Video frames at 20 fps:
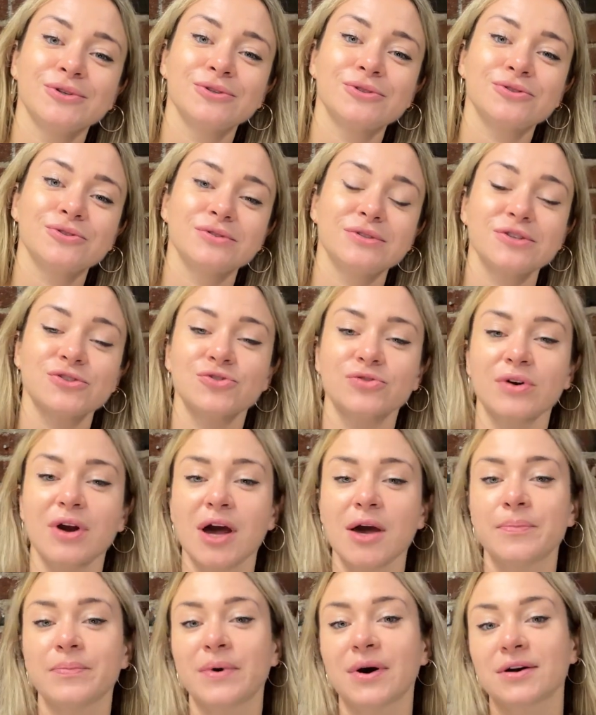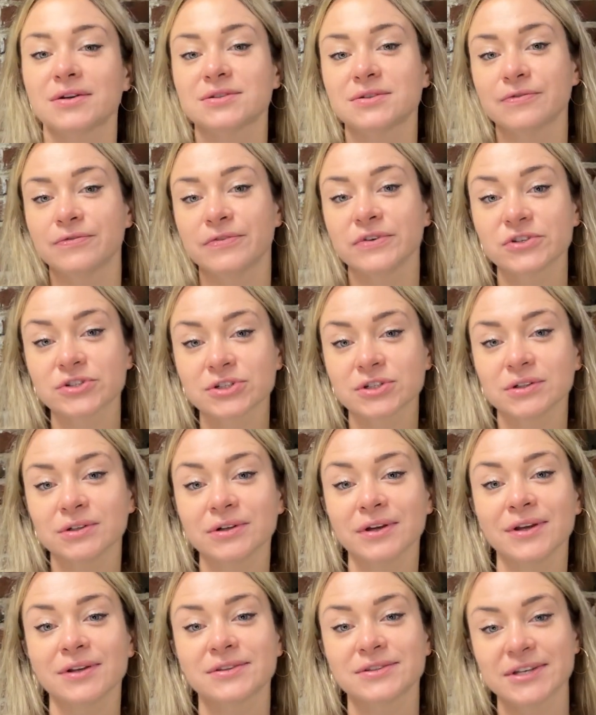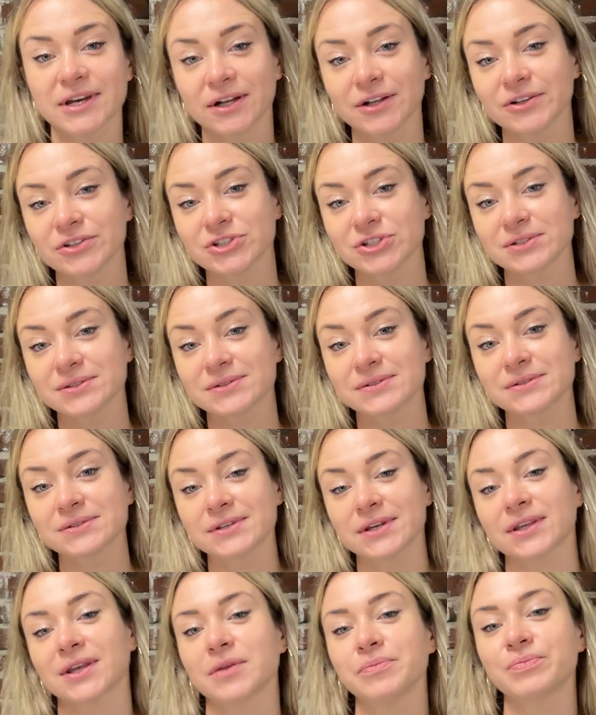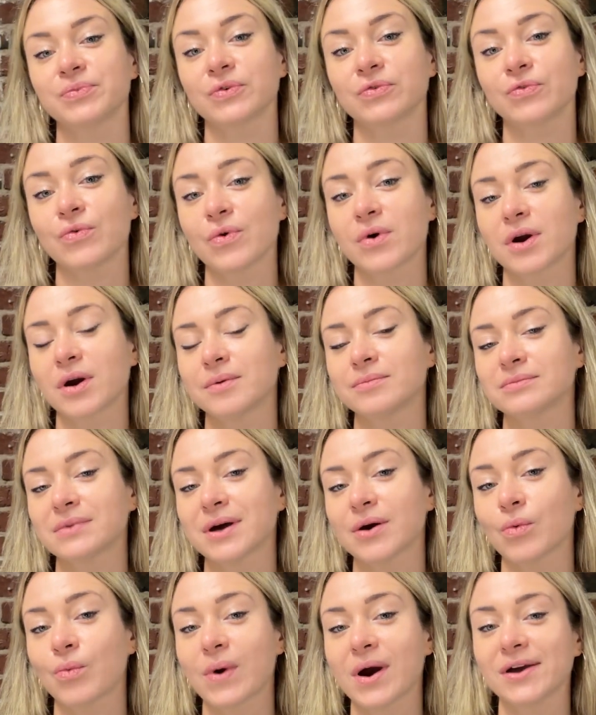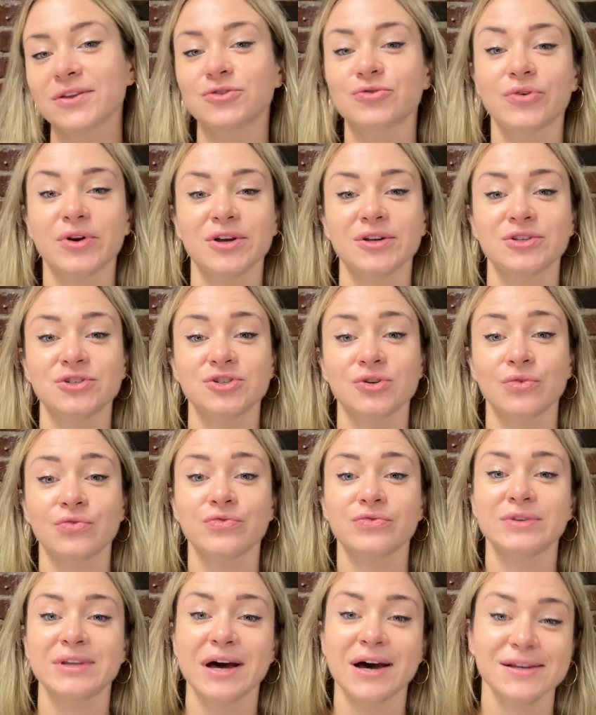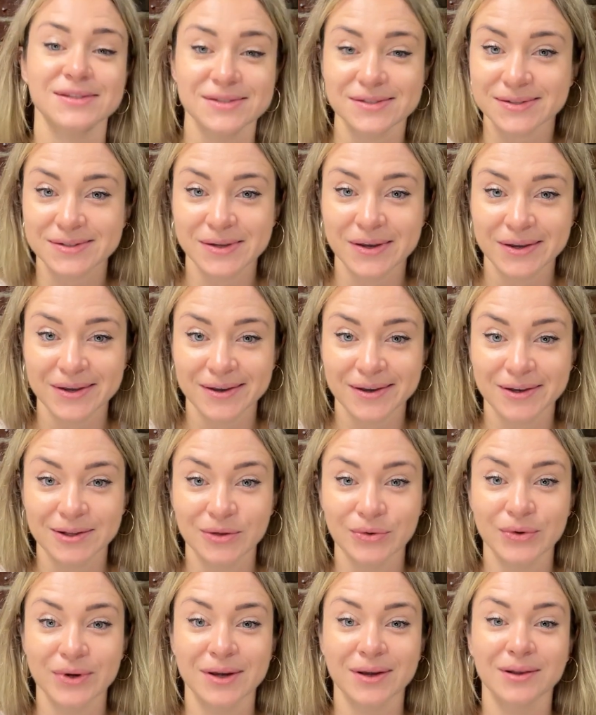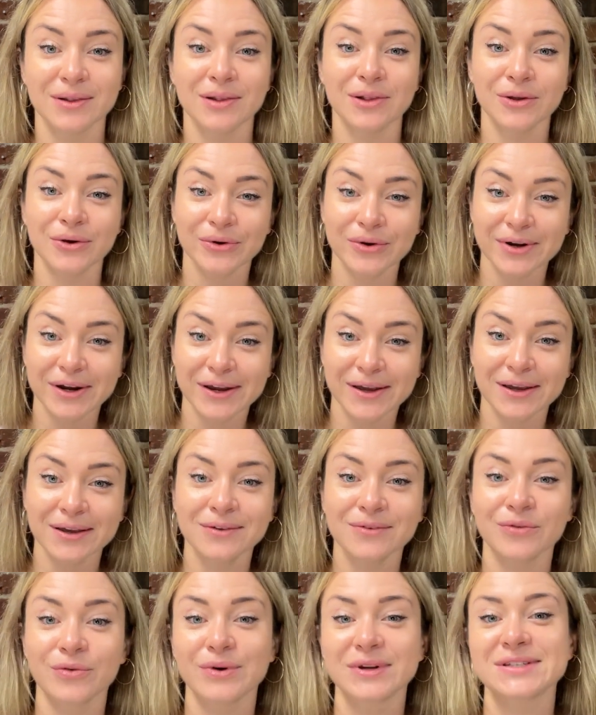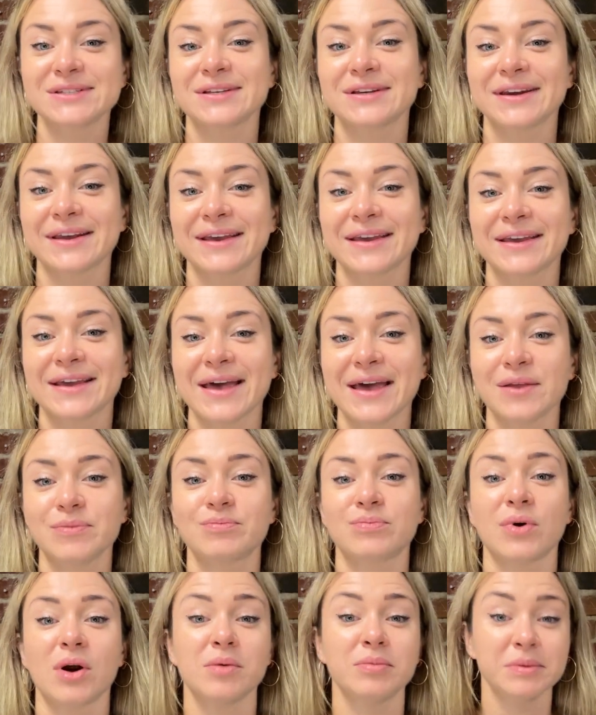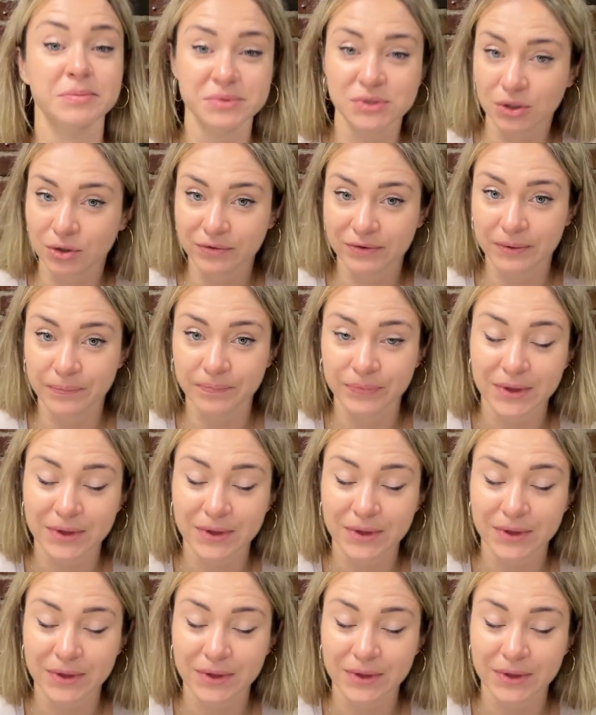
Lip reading: used to describe artificial intelligence that can perform a wide range of tasks, including learning, reasoning, and problem solving.